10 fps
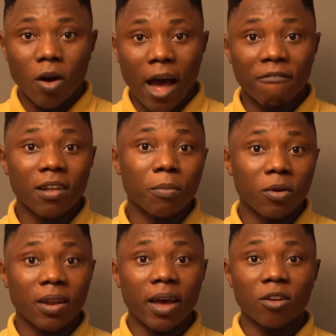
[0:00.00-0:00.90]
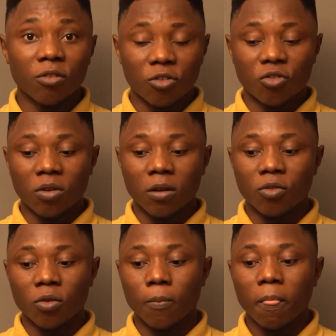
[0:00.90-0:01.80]
available in that industry.
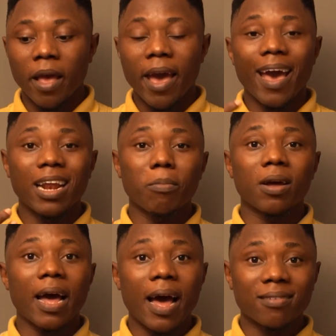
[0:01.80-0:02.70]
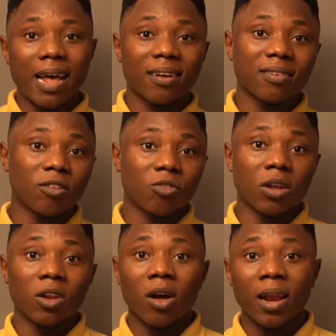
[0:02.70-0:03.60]
So anybody that has access to
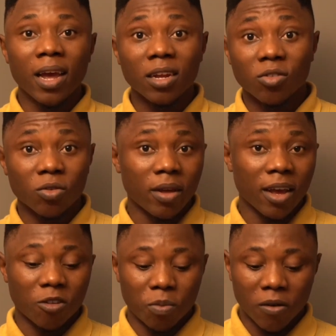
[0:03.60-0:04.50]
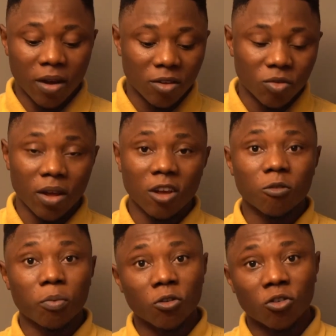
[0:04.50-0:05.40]
the knowledge, to the experience, to the
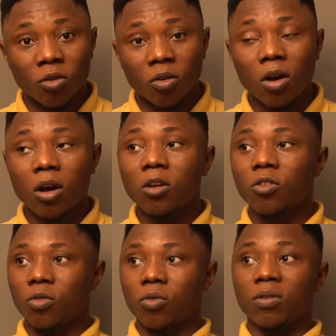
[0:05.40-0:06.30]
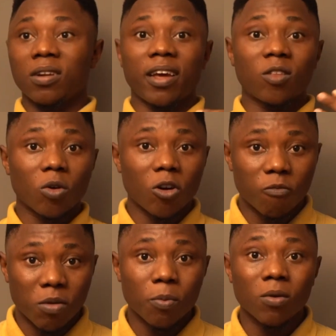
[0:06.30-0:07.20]
exposure, to the network
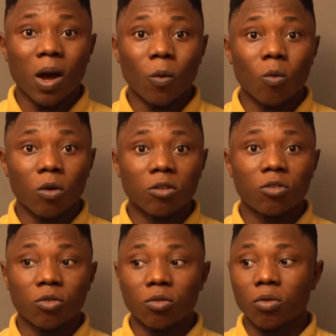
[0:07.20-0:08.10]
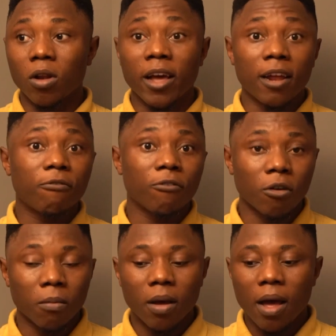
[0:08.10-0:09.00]
of people that we want to learn
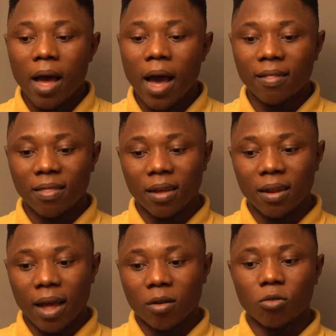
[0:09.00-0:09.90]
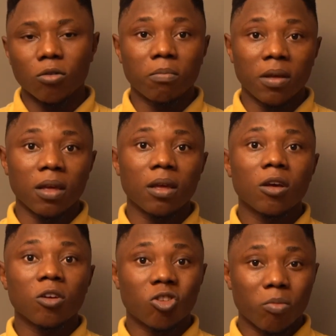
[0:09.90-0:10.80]
from, I think that could be
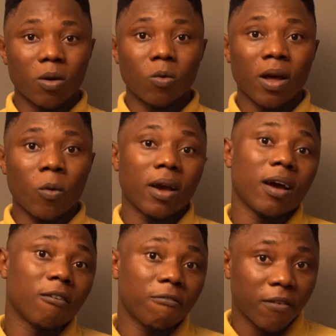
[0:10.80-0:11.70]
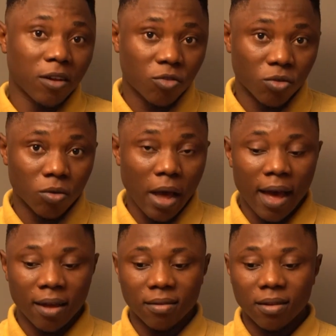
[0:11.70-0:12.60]
somebody that we can refer to
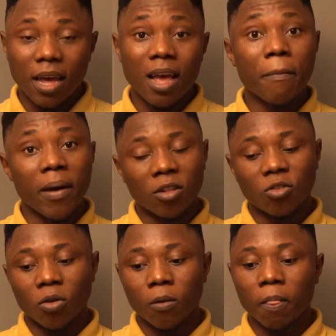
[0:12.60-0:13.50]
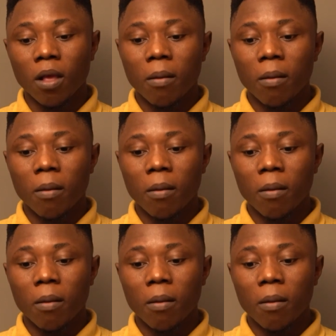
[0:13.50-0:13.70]
as a mentor.